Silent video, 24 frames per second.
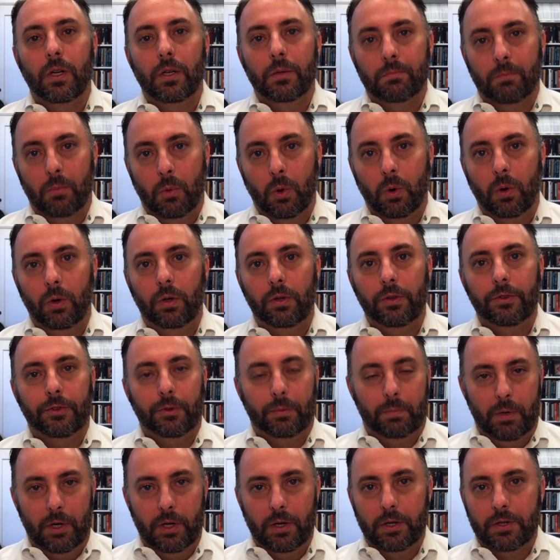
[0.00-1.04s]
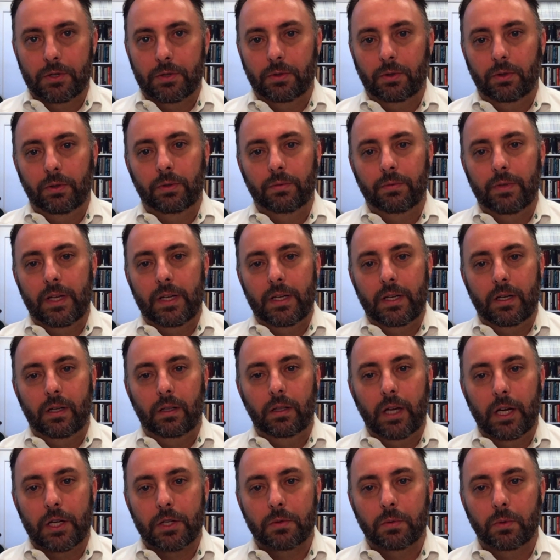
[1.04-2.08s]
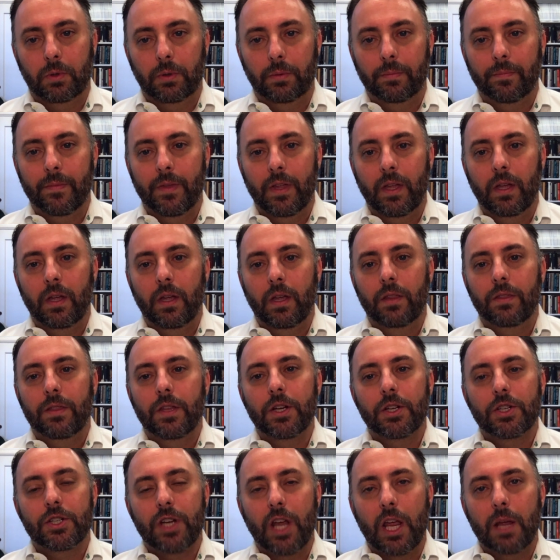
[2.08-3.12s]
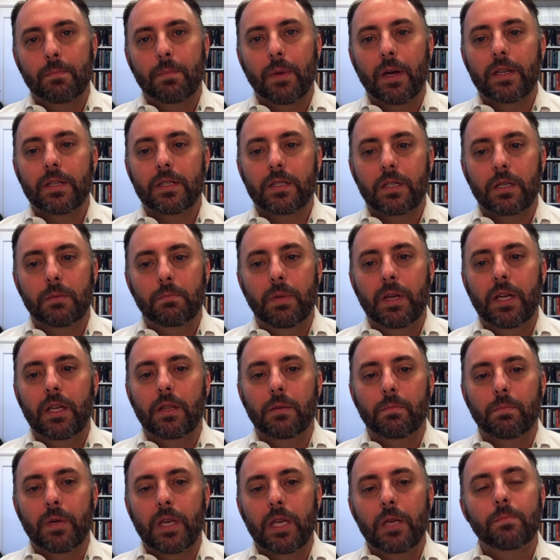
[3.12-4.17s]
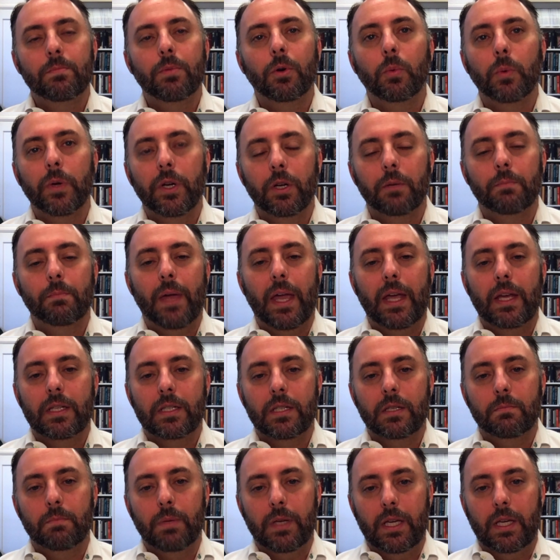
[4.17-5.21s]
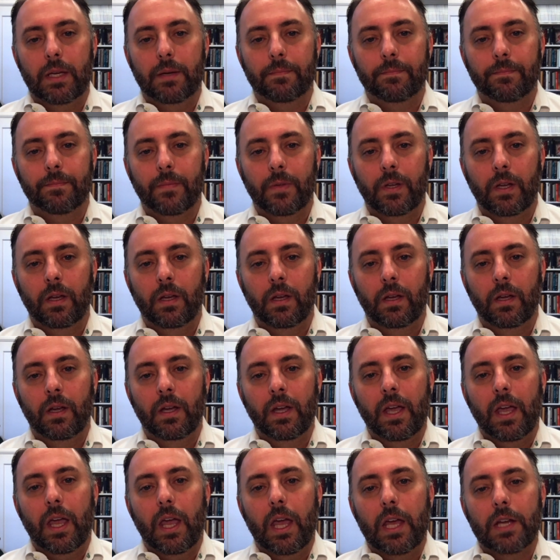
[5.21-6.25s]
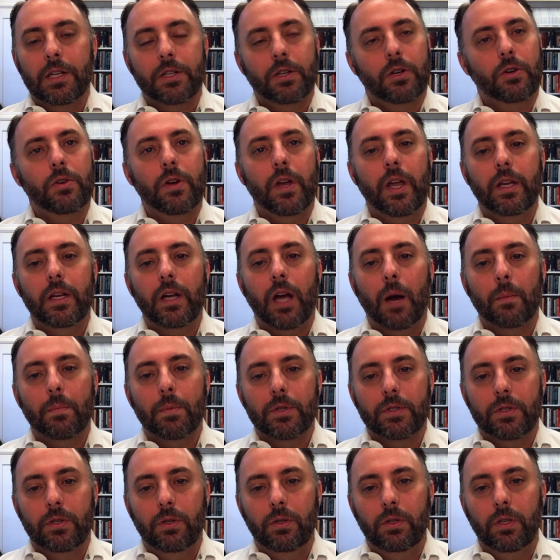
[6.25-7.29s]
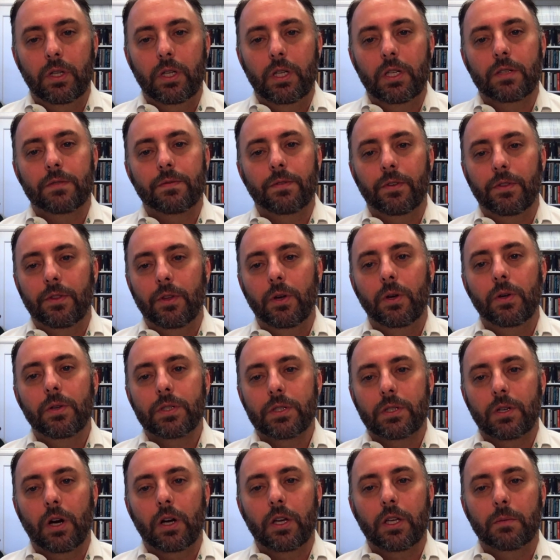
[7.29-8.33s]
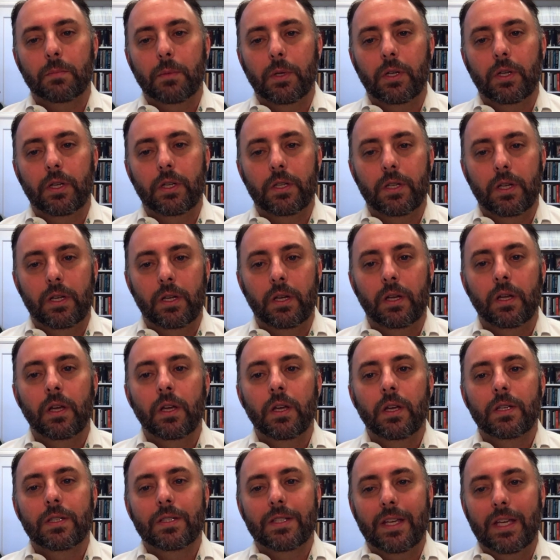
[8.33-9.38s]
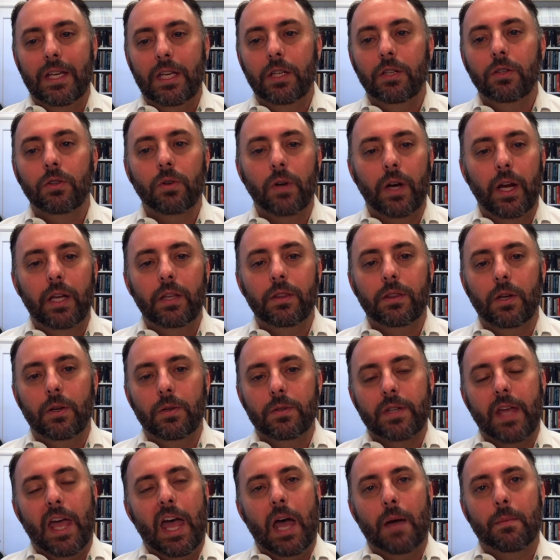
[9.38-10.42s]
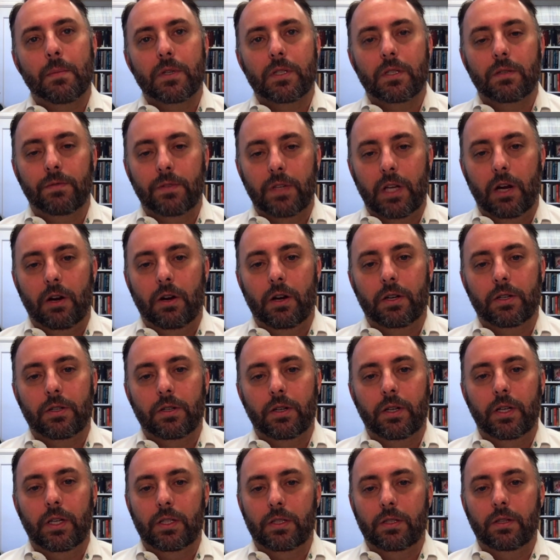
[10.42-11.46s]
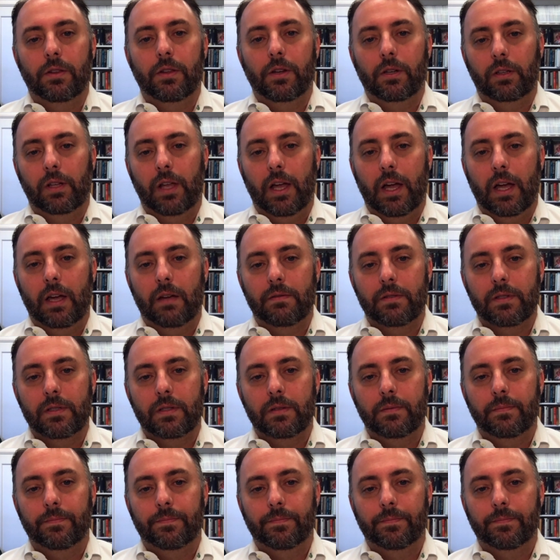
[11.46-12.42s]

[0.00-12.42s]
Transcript: moral, spiritual, and intellectual, that shape us to be the people we are made to be, and to create opportunities for those in our community to ingrain those habits of character into their lives.